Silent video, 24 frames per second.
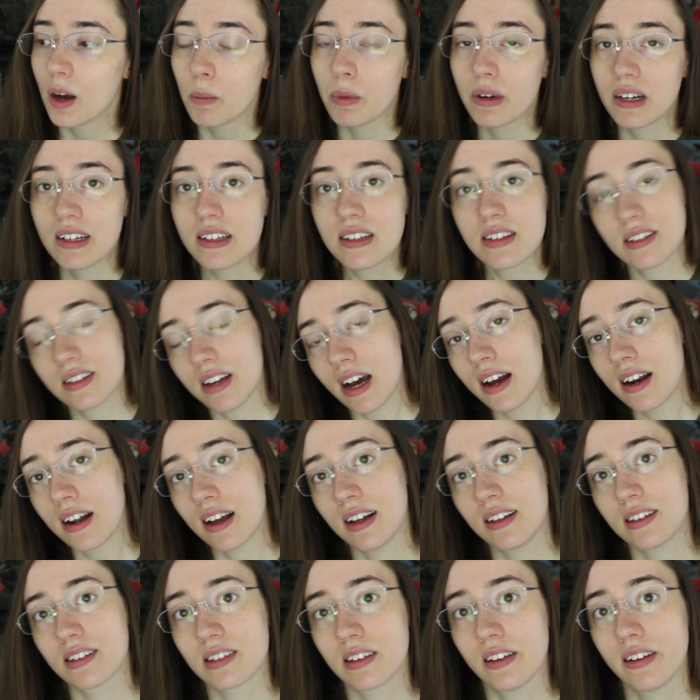But instead,
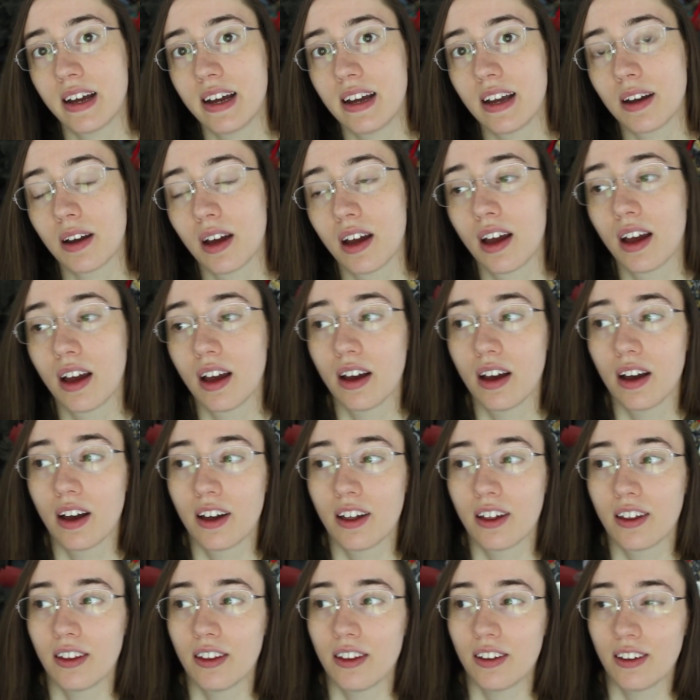it's like
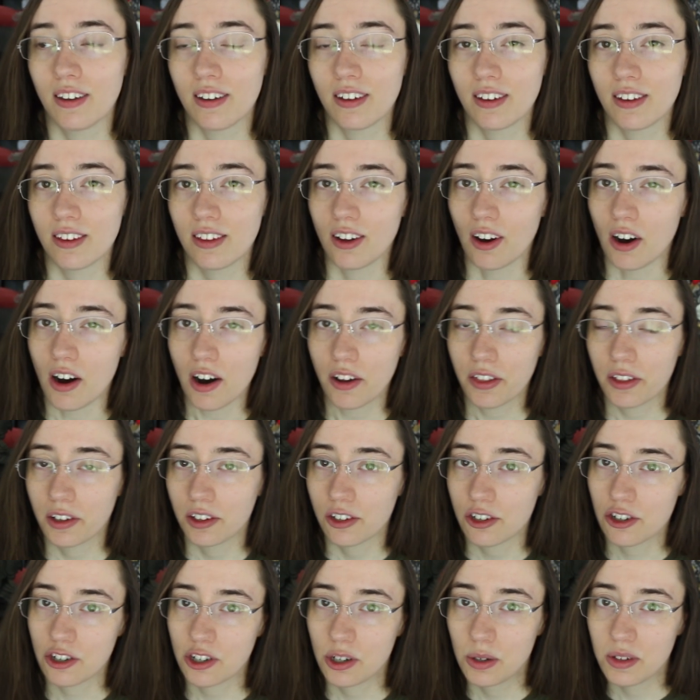the author
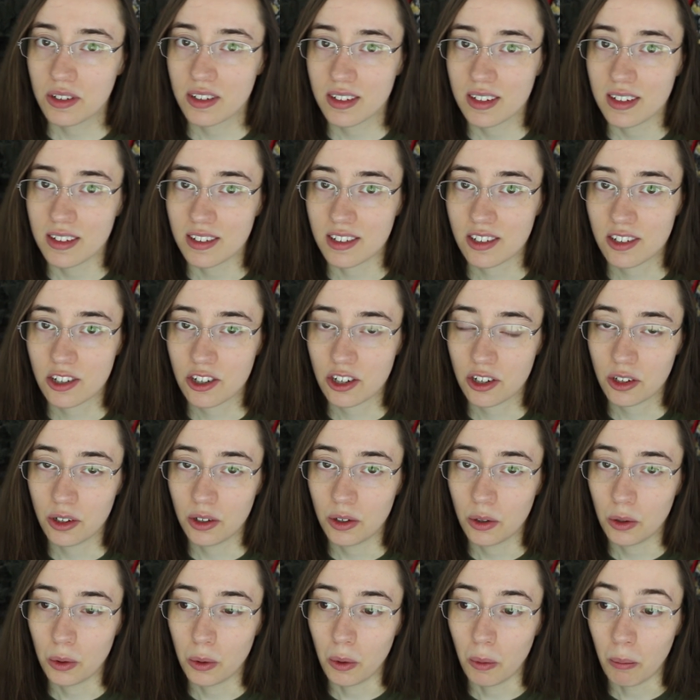chooses
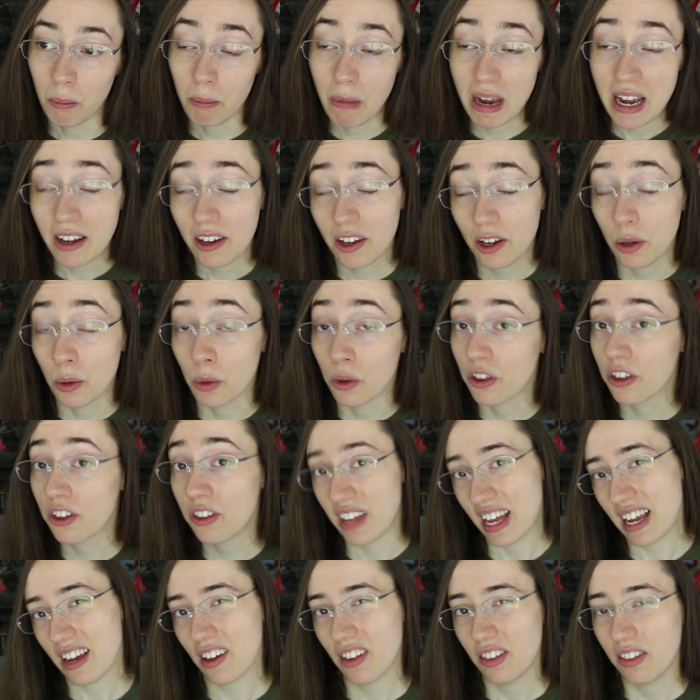to make you
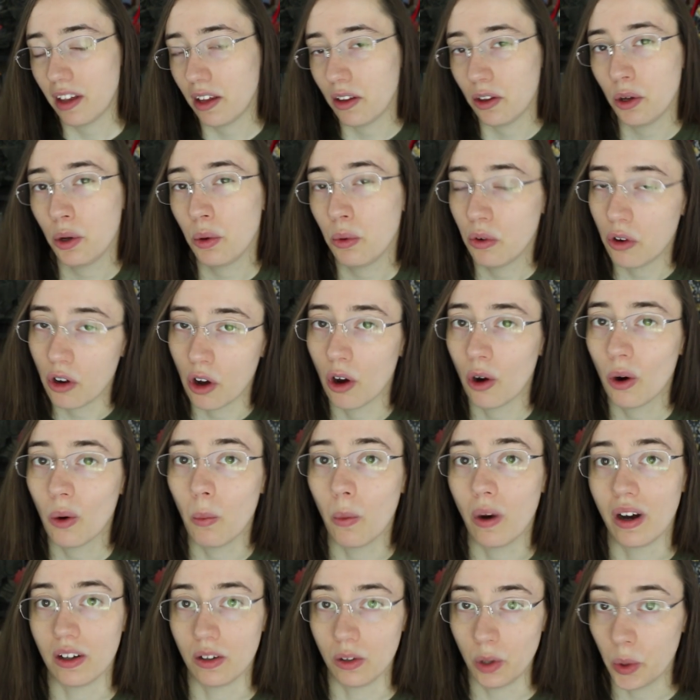think that you know
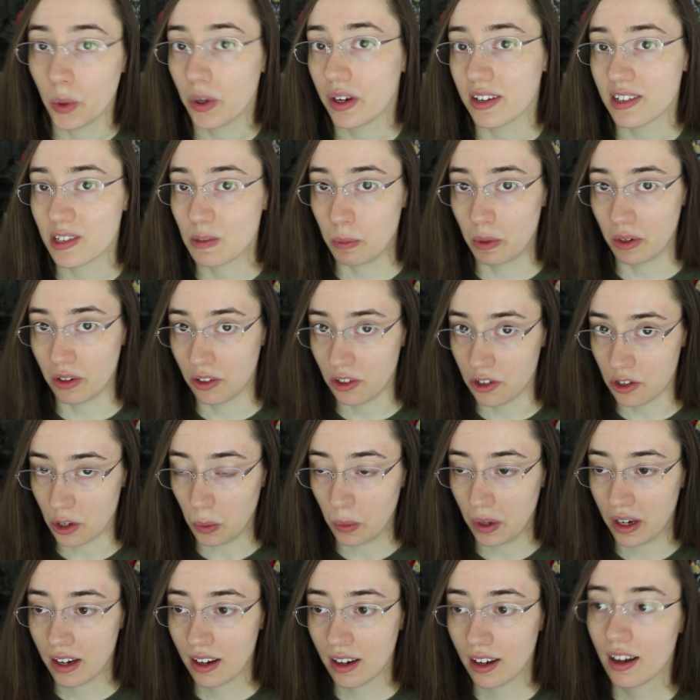what Luca's been
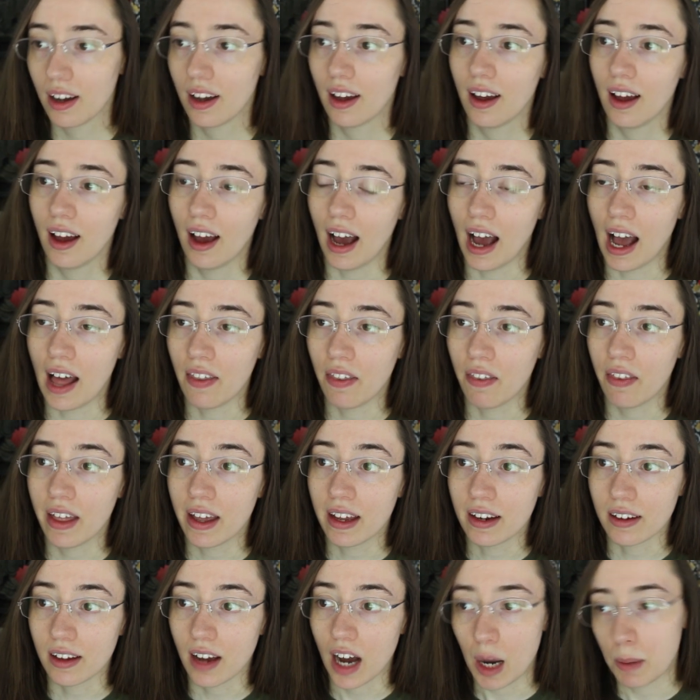doing and
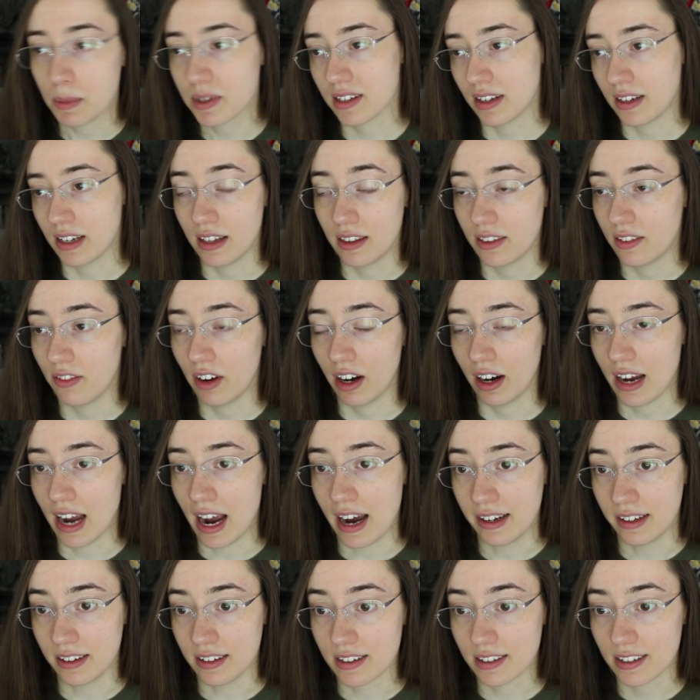then comes in at the very
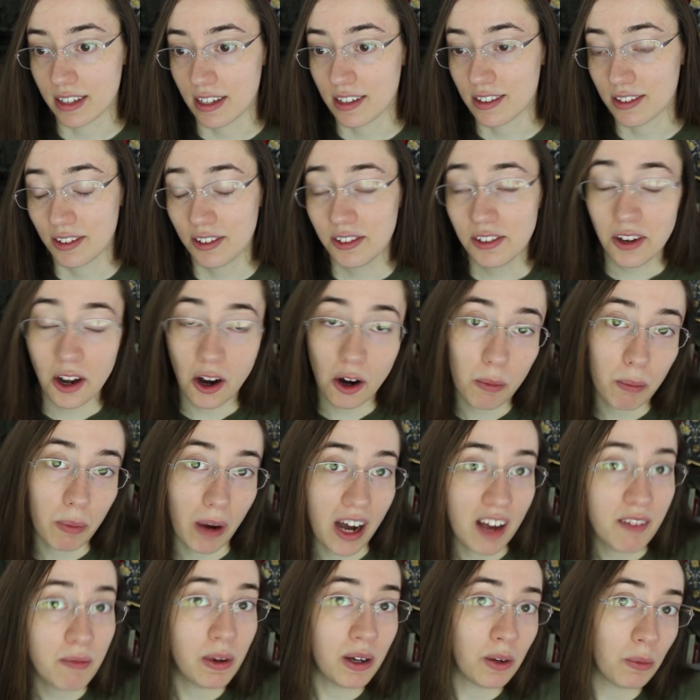end and says, Nope,
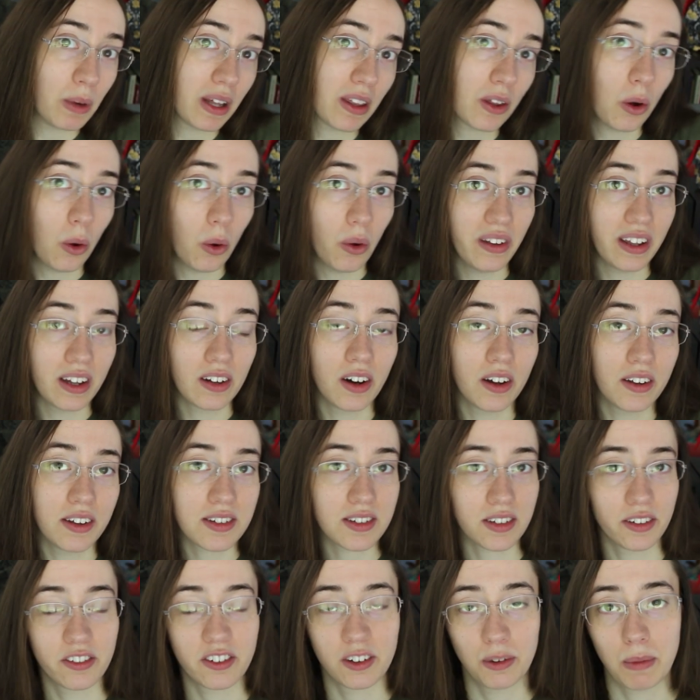I've been withholding all
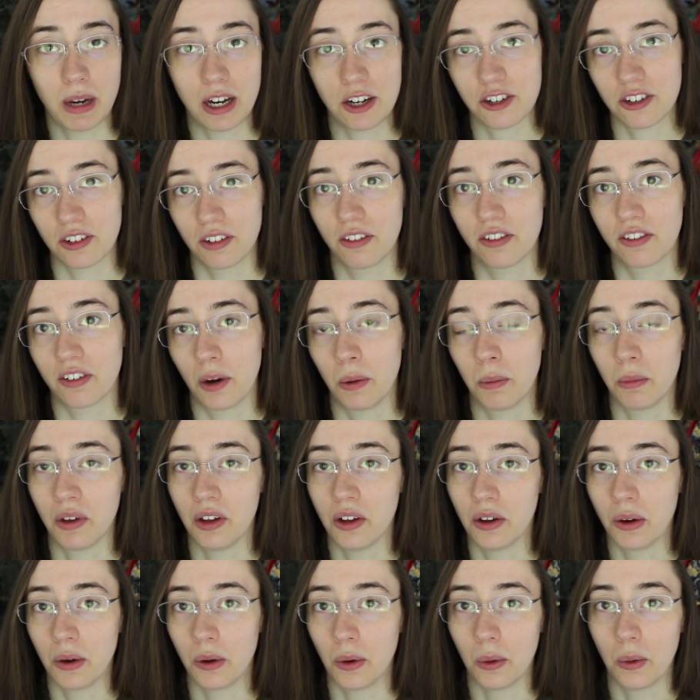this information from
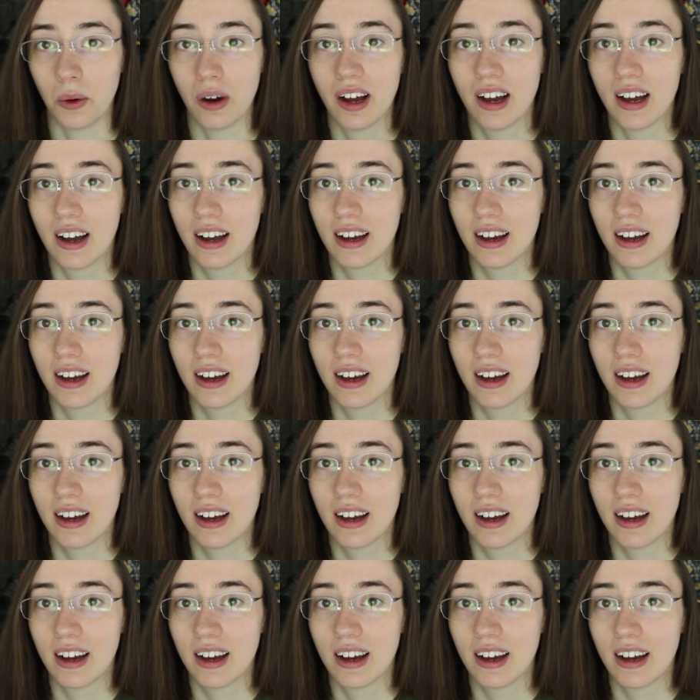you